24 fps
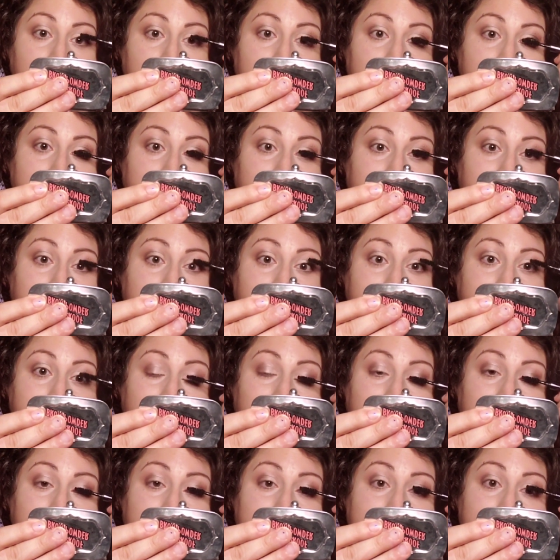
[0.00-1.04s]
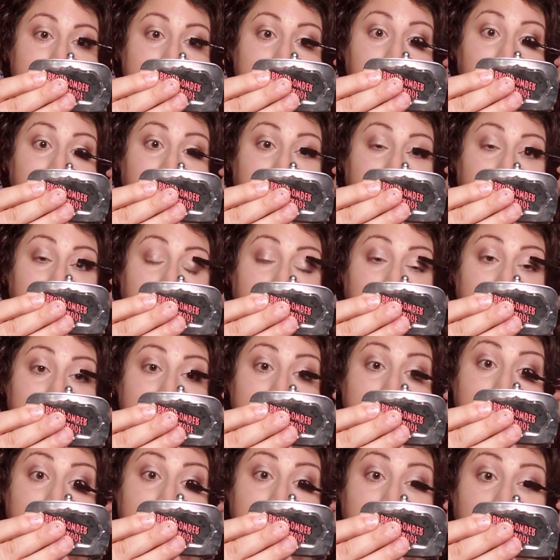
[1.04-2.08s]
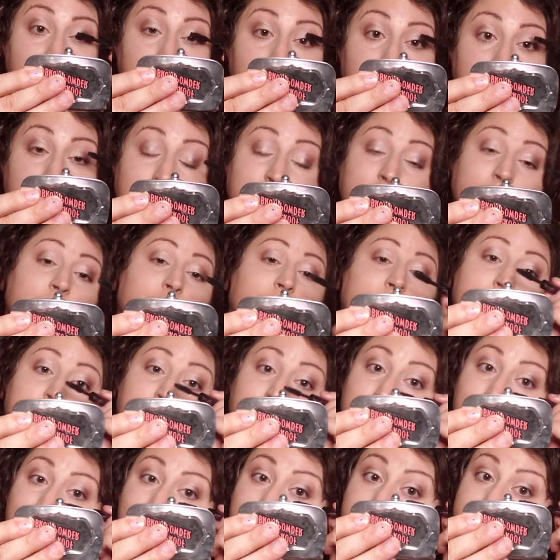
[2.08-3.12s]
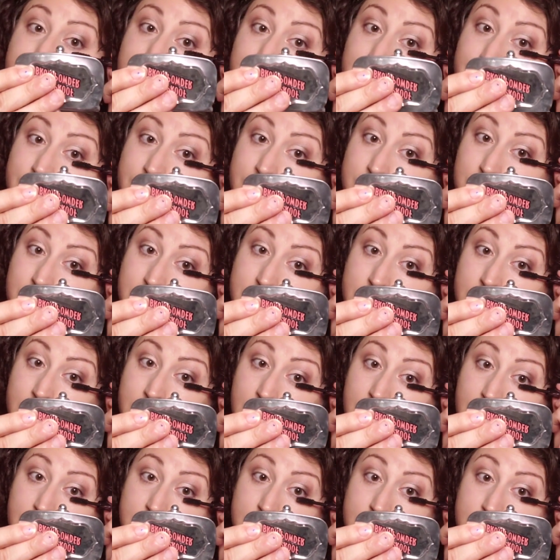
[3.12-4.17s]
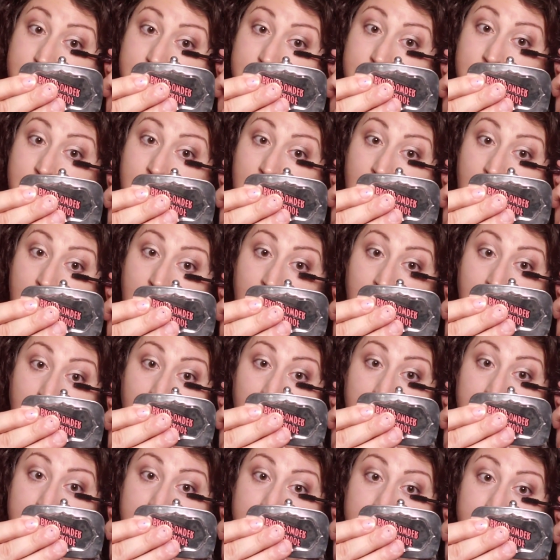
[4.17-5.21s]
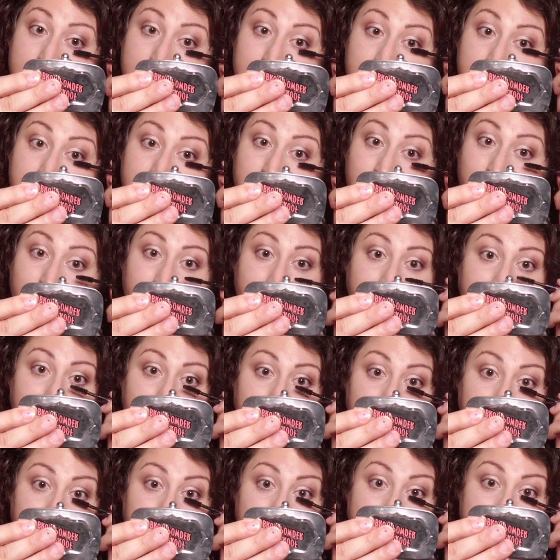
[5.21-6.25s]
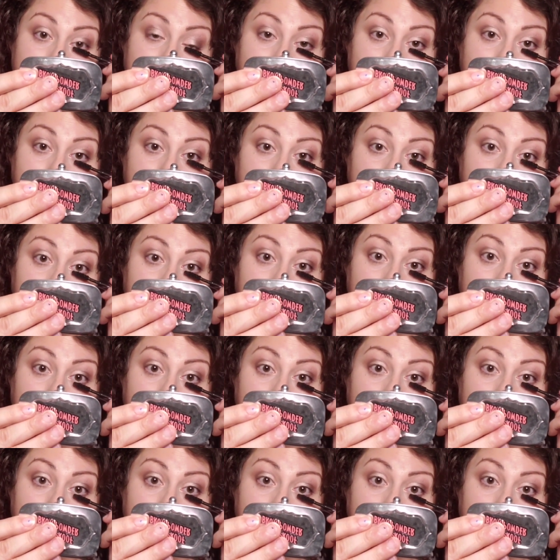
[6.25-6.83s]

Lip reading: So I don't like things near my eyes, so I only use falsies for special occasions. Use a really good mascara.